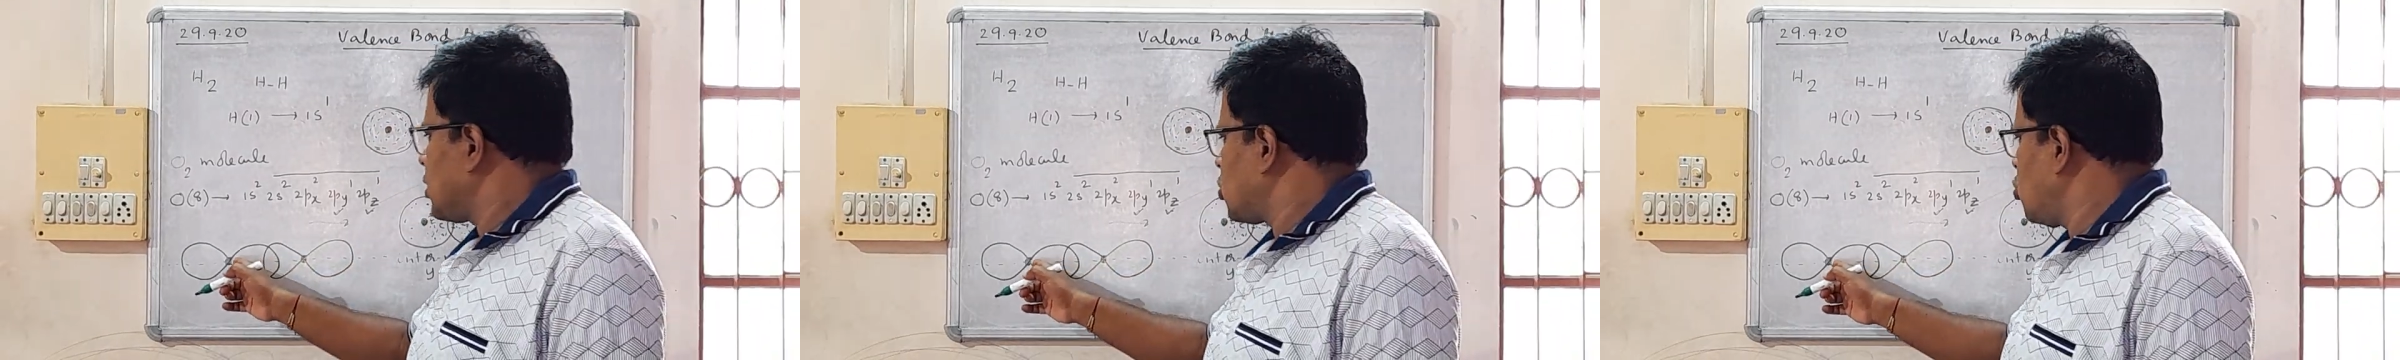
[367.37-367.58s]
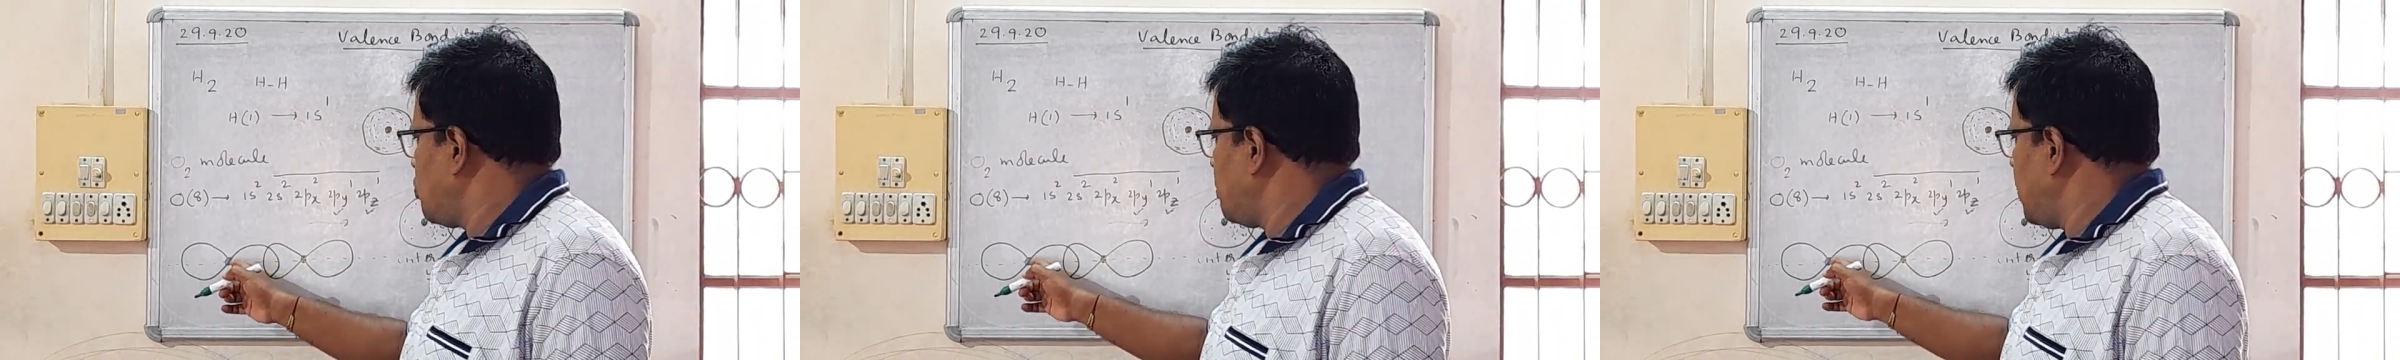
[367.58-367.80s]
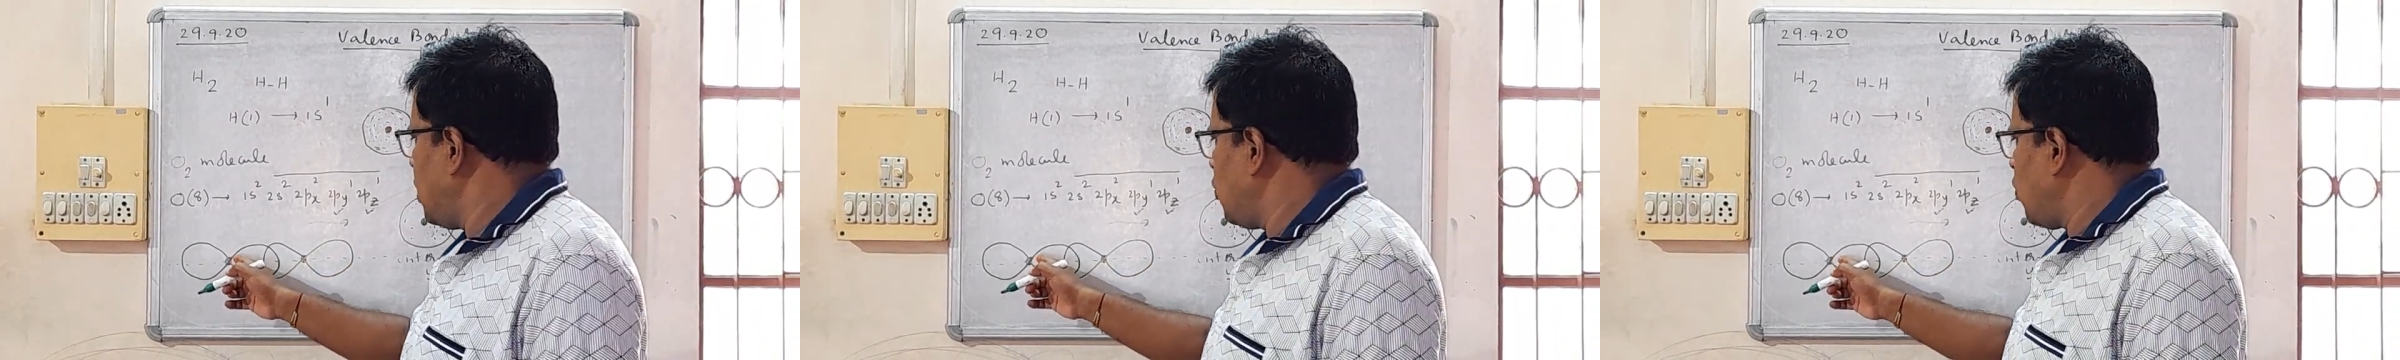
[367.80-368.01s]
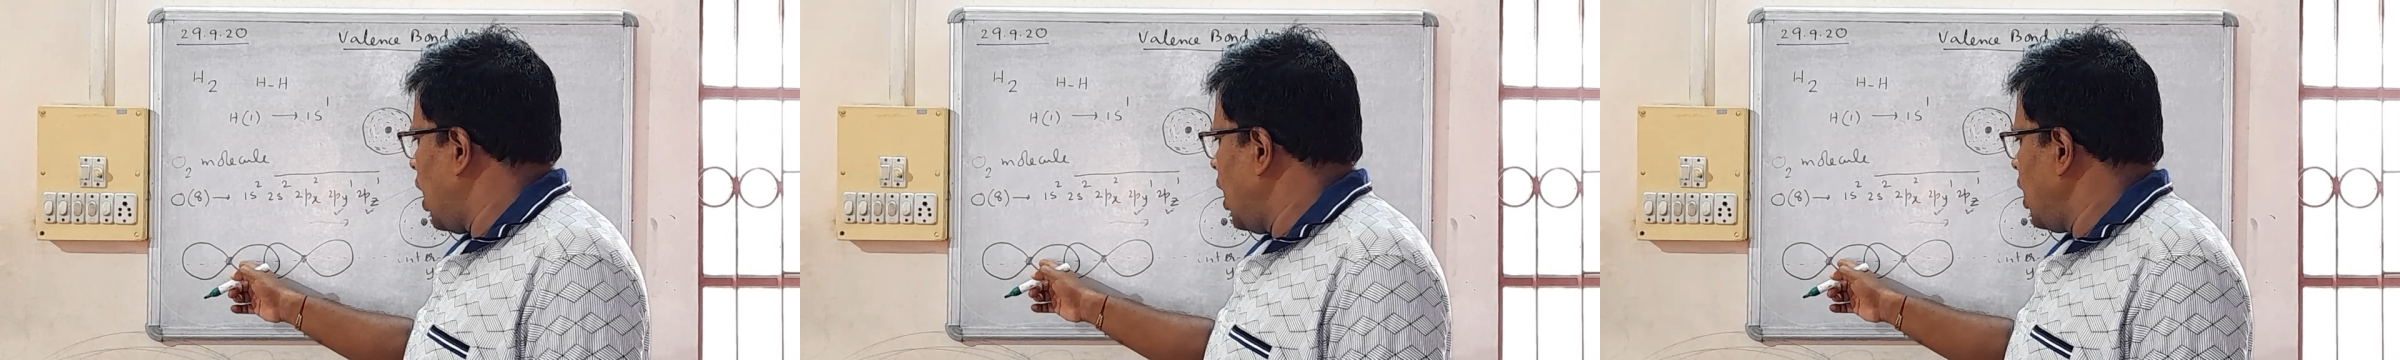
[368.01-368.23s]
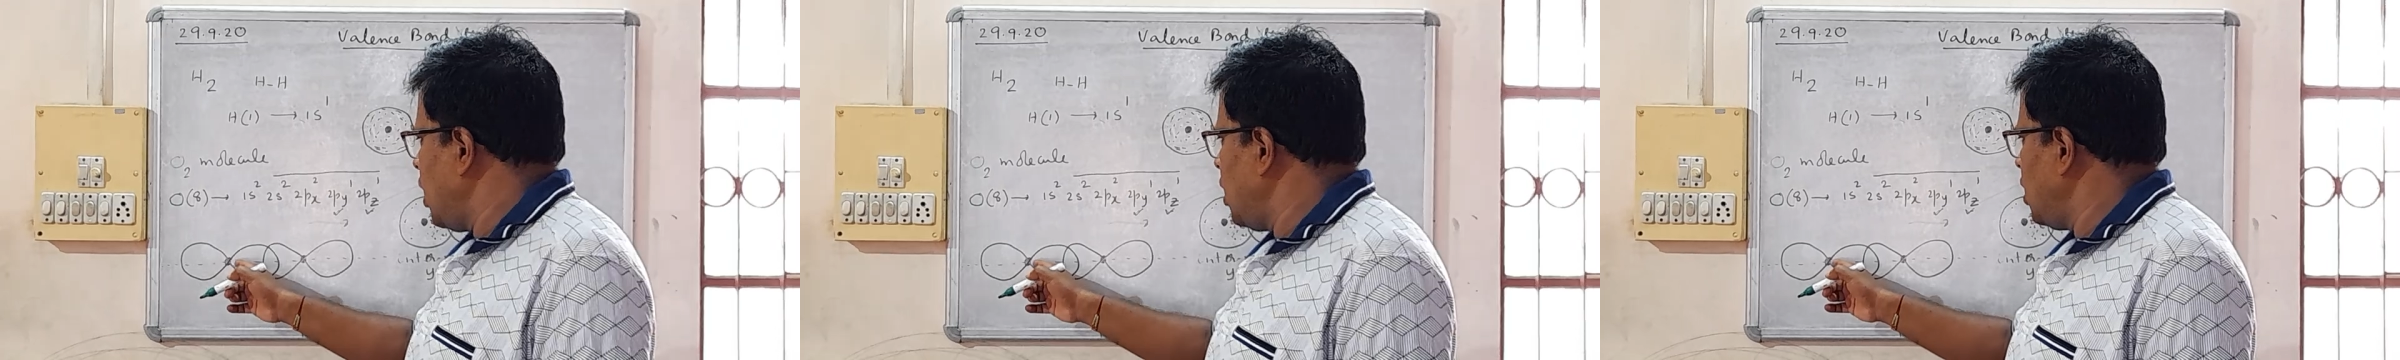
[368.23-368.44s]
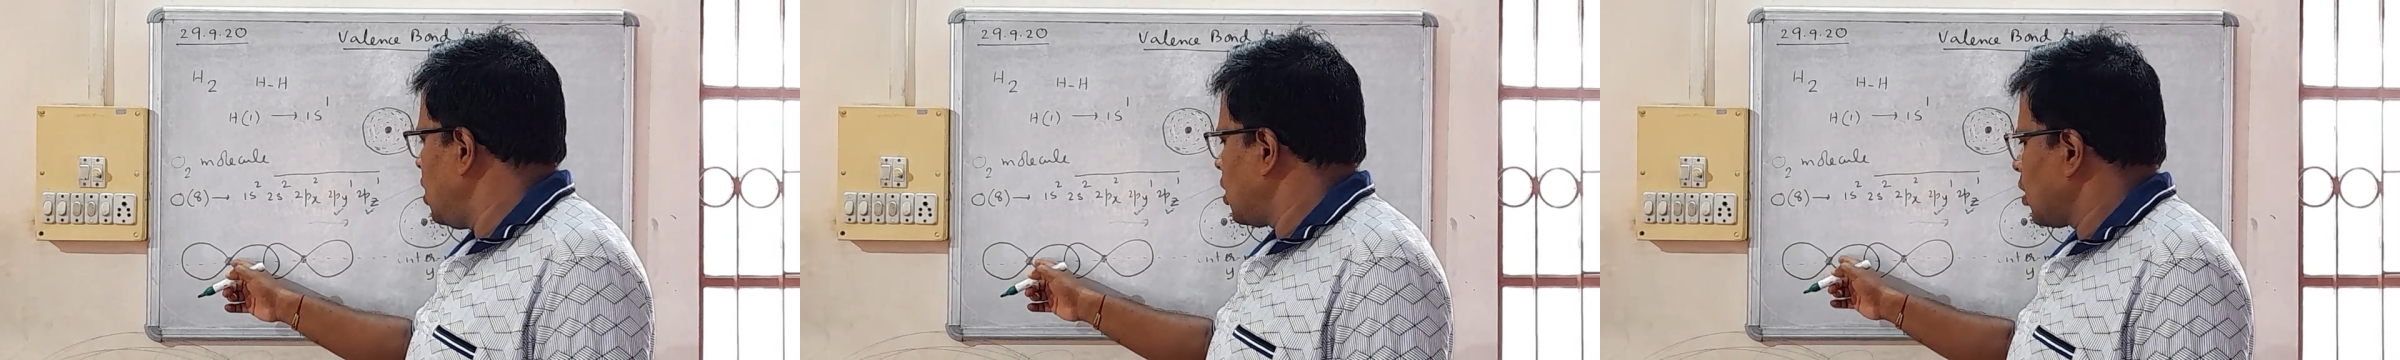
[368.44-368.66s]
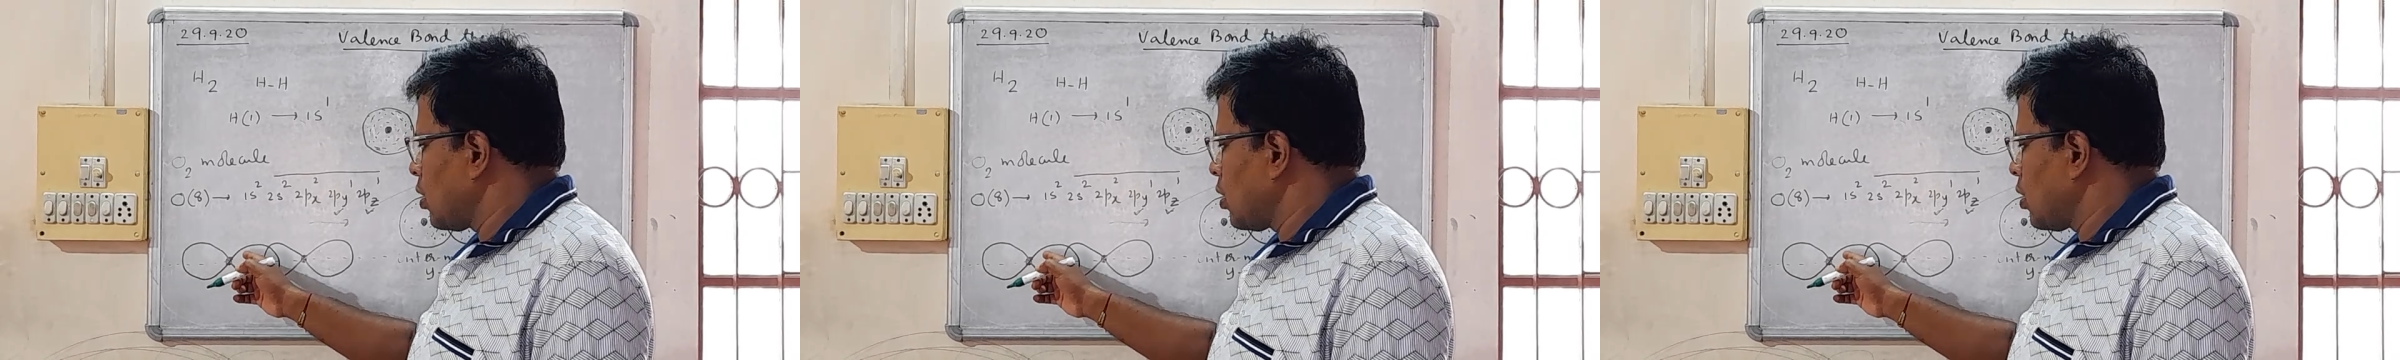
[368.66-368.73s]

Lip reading: 2py